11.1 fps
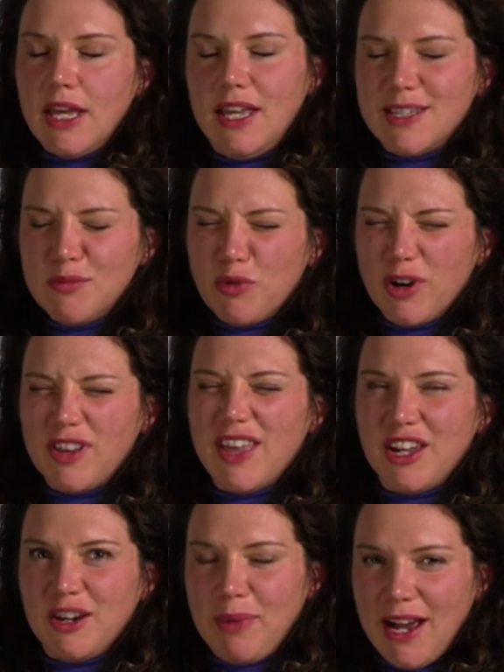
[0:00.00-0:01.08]
It's important
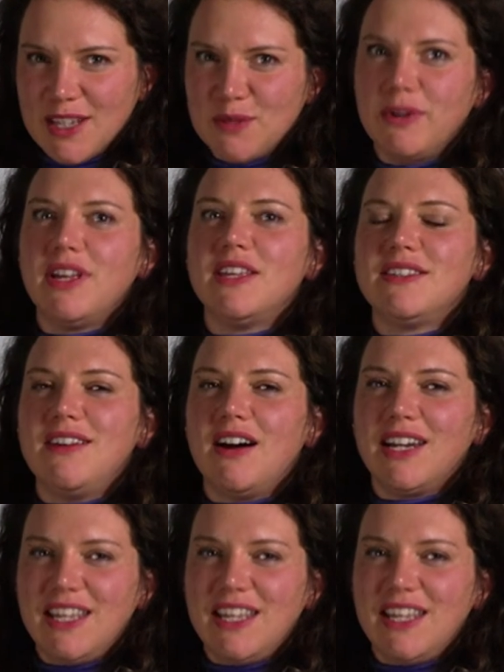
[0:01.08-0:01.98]
that your password is not